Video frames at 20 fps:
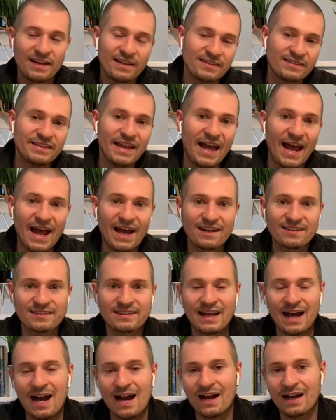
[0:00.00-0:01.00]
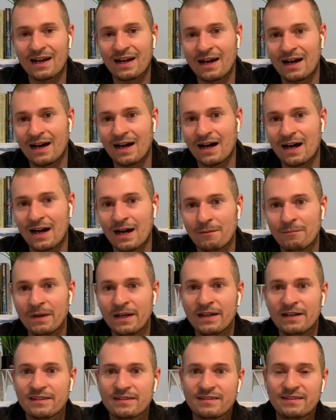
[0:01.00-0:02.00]
Zacks.com,
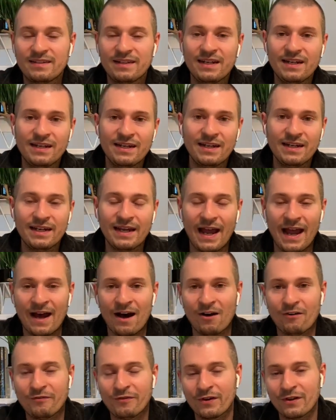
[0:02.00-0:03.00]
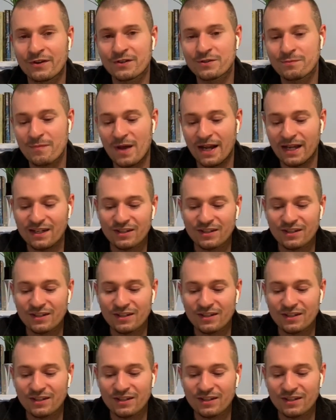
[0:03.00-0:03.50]
Seeking Alpha. There's many